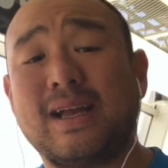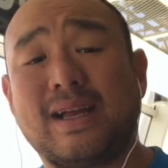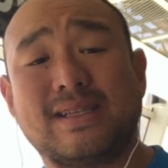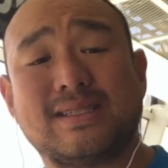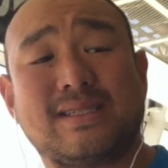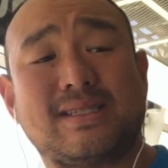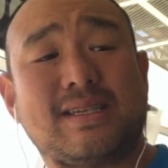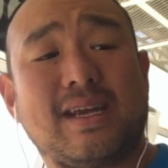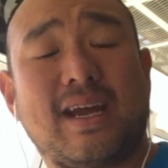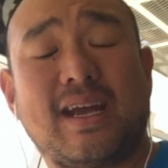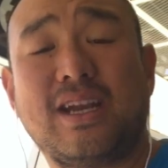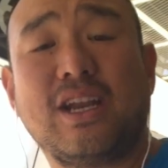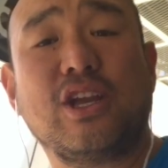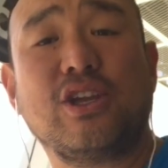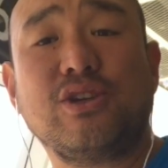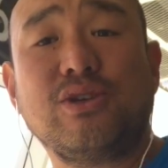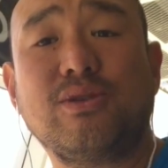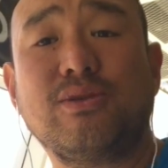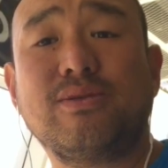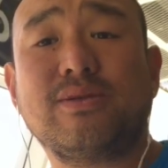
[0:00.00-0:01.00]
Instead,
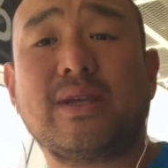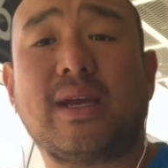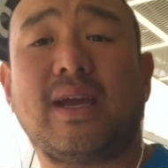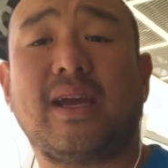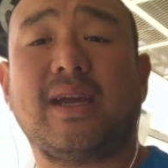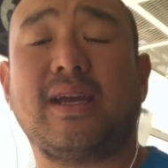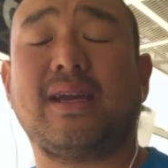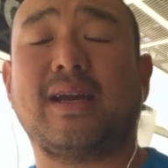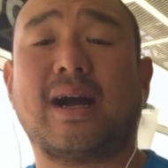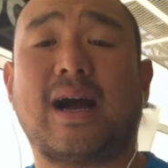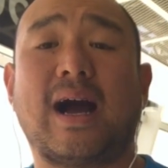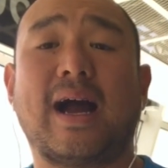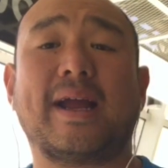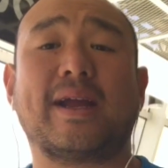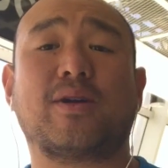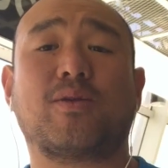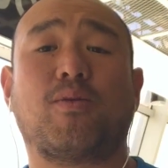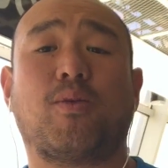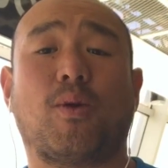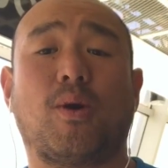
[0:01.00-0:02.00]
use a
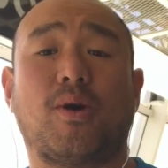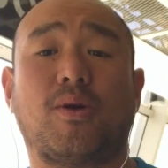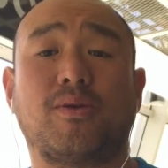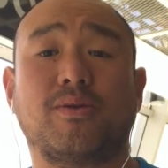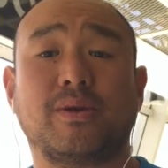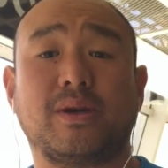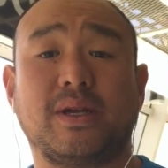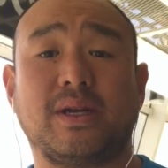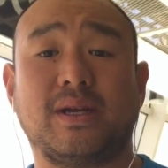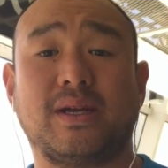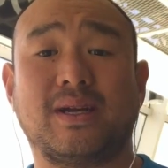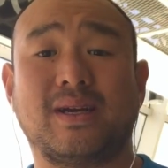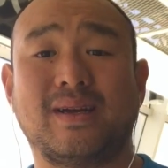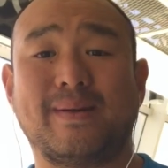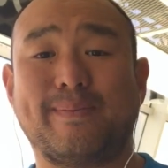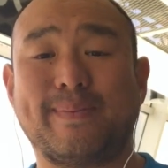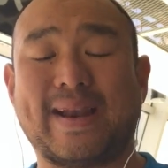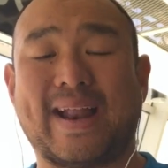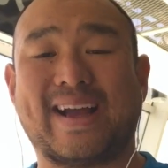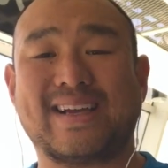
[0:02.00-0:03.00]
high quality
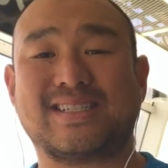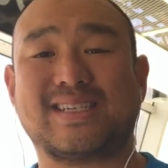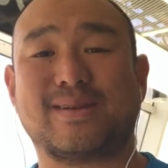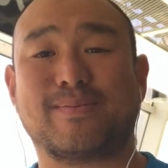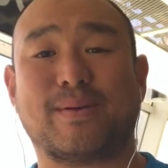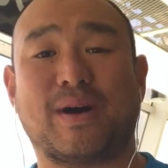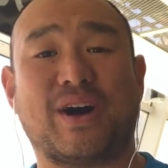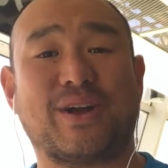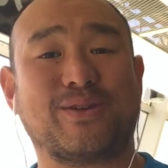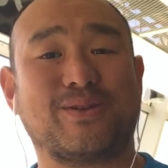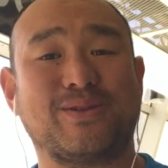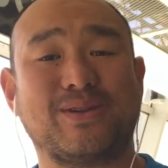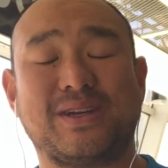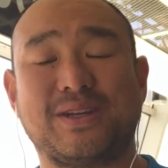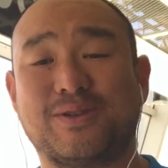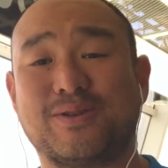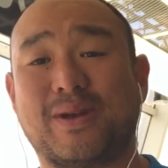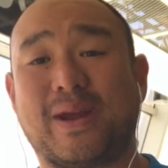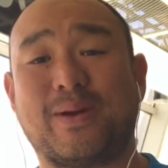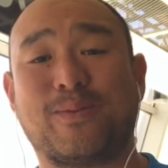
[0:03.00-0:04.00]
plastic bottle,
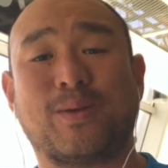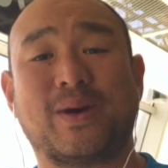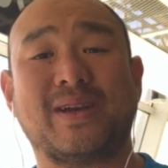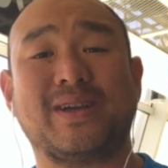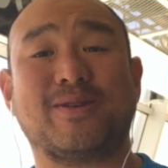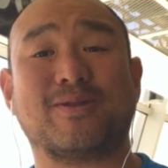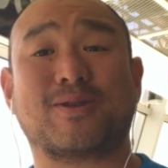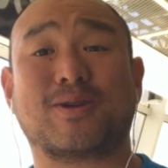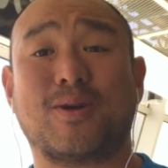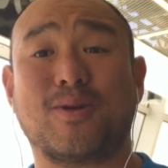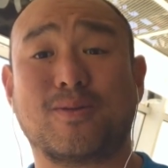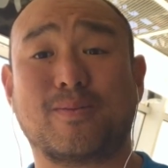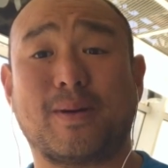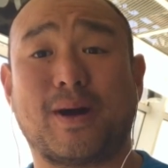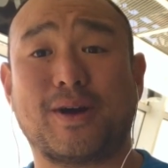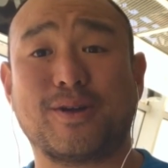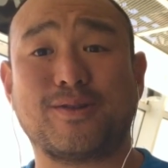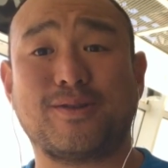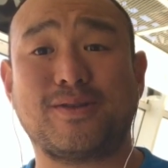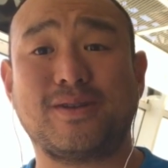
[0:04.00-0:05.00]
either a 1 liter Coke
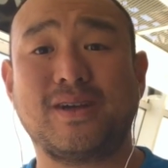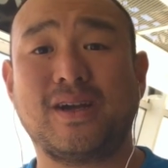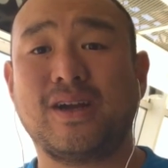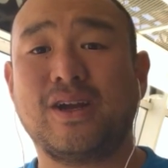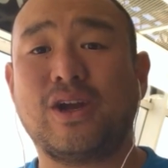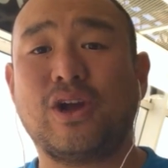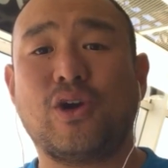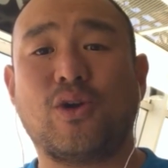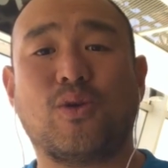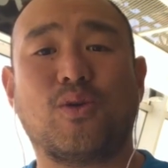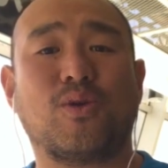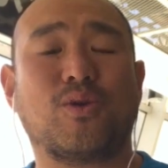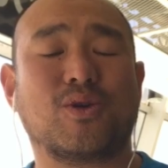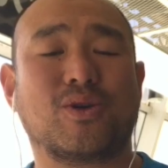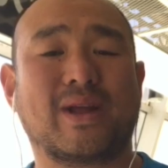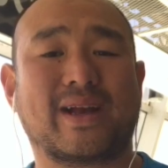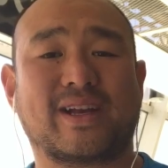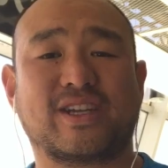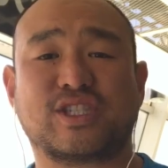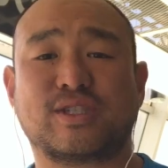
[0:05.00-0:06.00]
bottle
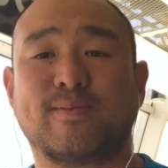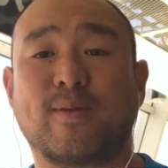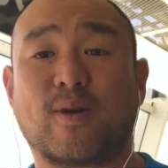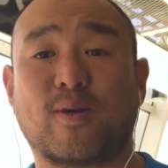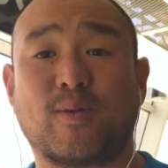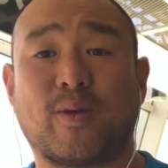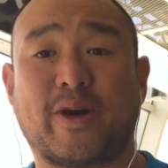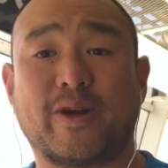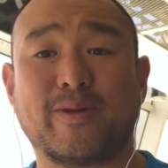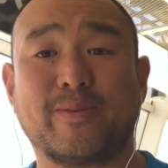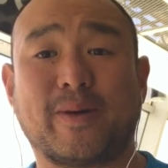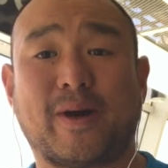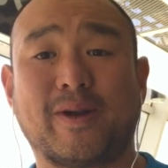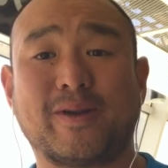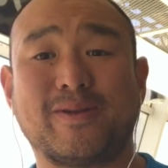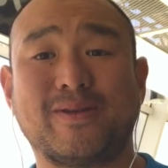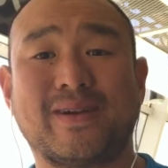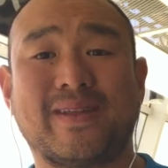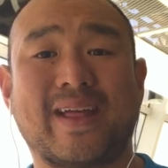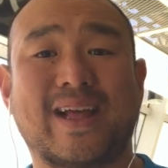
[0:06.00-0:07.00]
or like a smart water
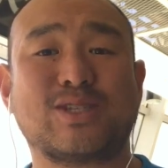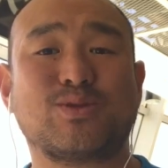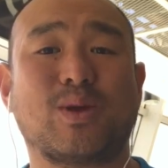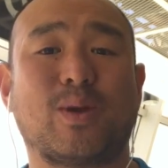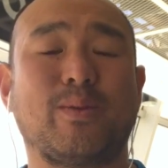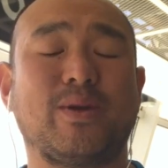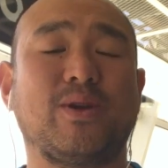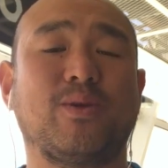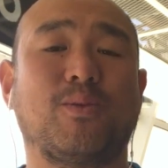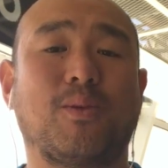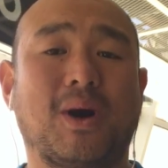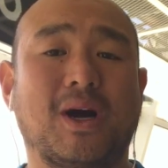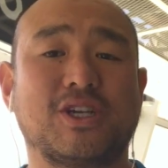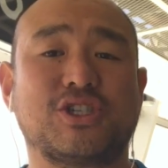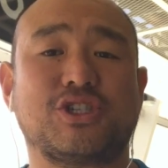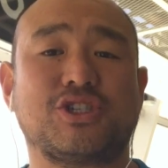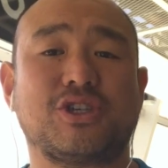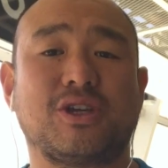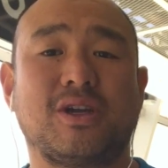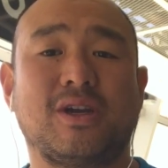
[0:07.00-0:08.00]
bottle. And that's why when you
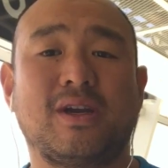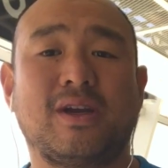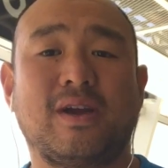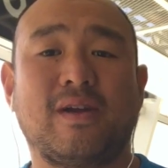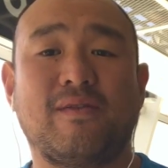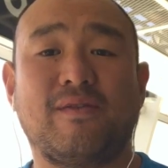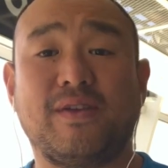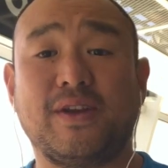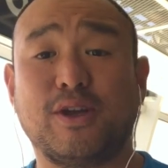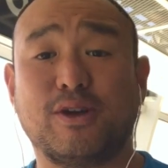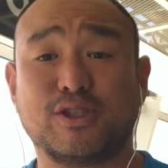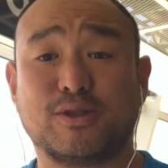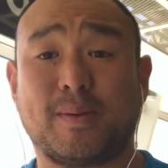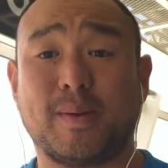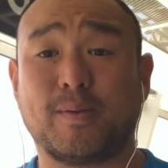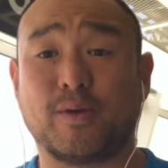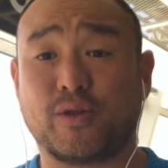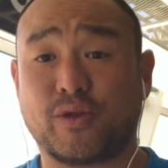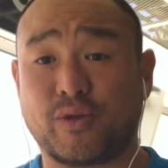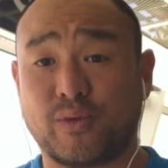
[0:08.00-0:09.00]
watch videos of
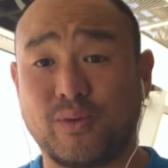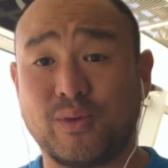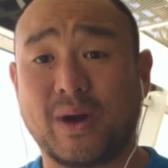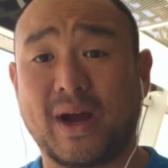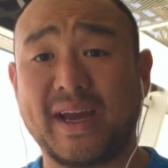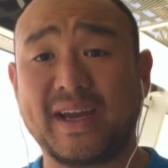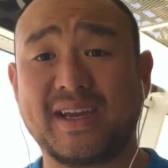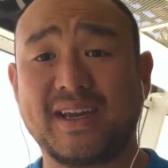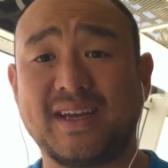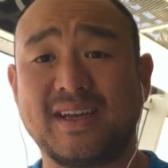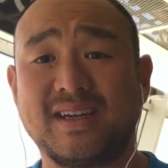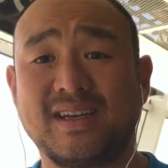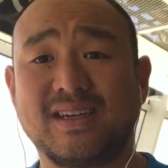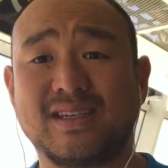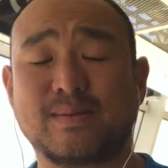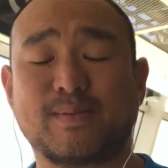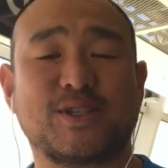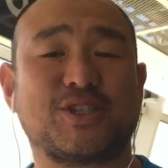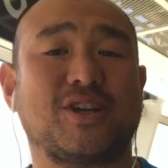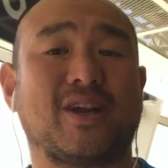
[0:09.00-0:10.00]
people through hiking,
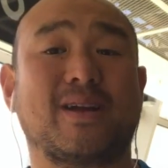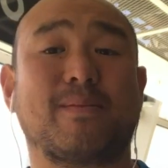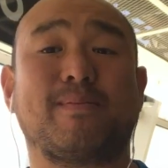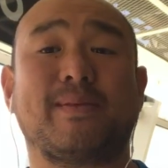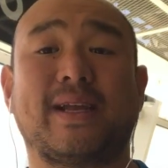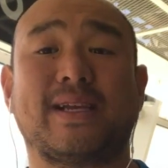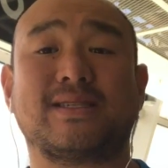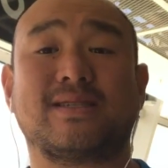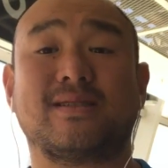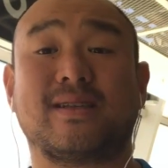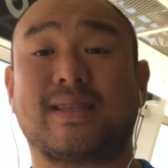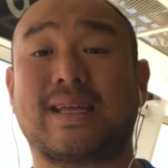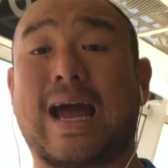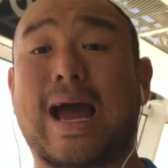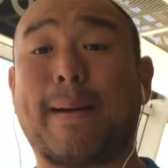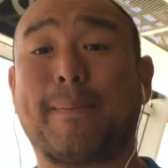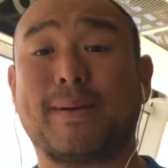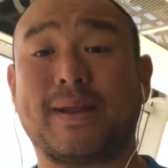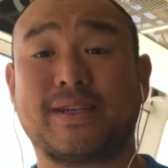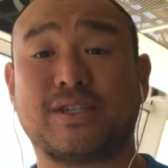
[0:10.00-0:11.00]
especially like places like the
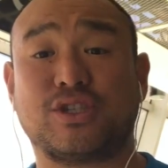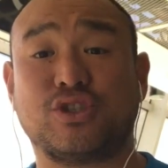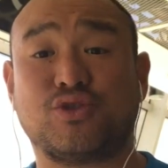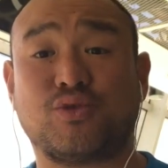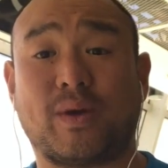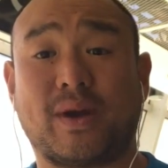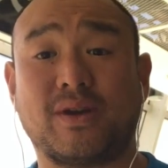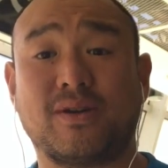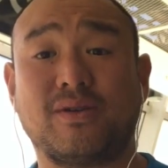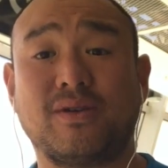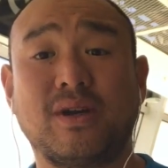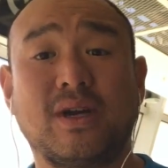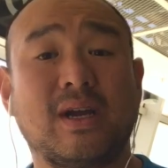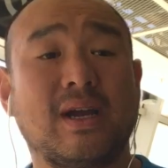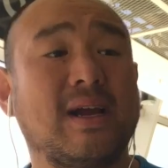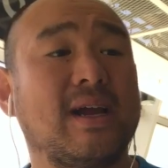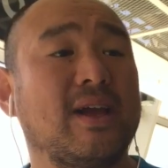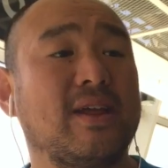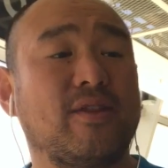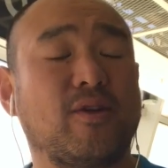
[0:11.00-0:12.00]
Appalachian Trail,
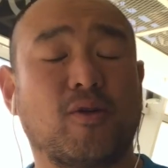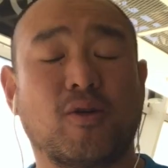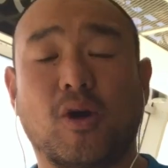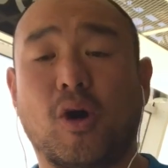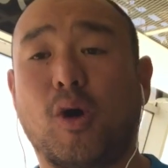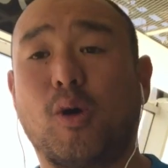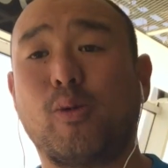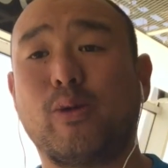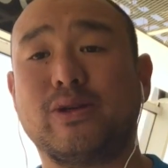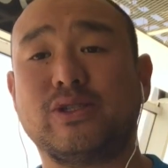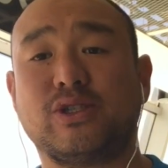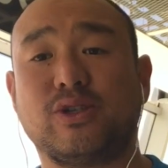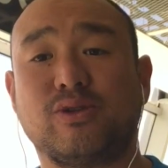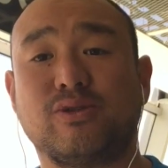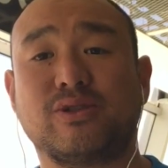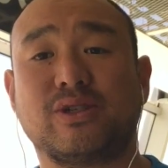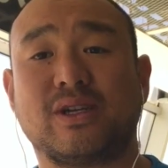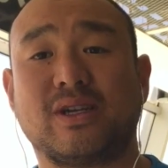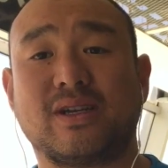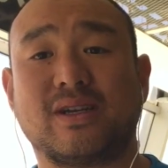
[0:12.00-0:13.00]
they're always
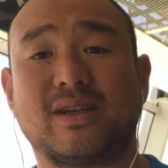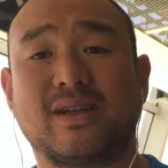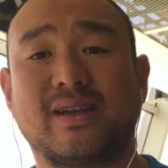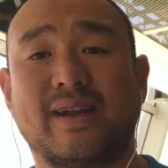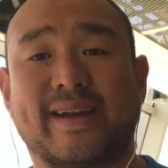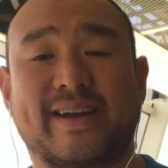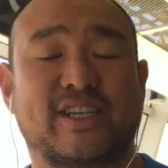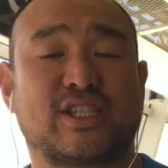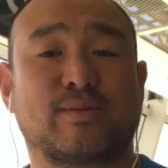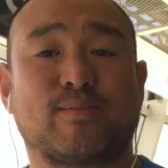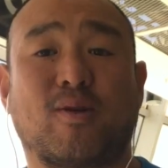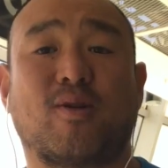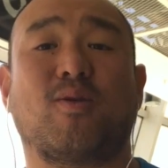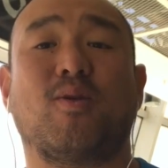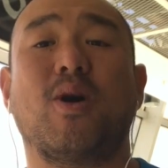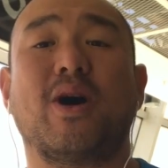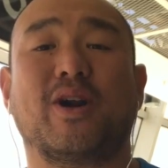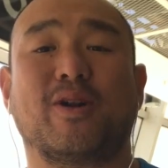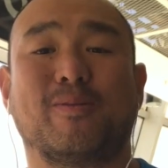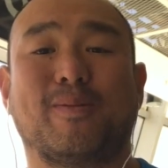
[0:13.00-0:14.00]
using like a smart
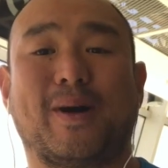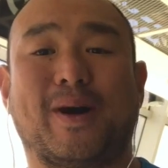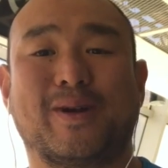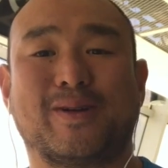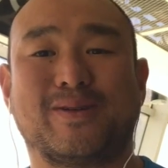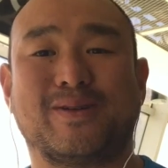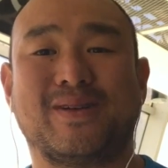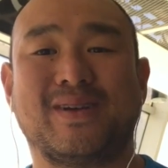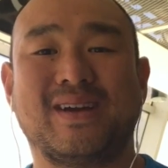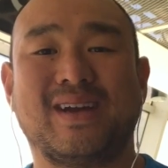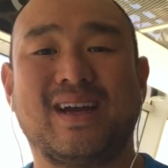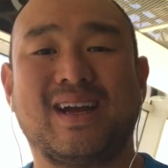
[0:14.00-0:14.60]
water bottle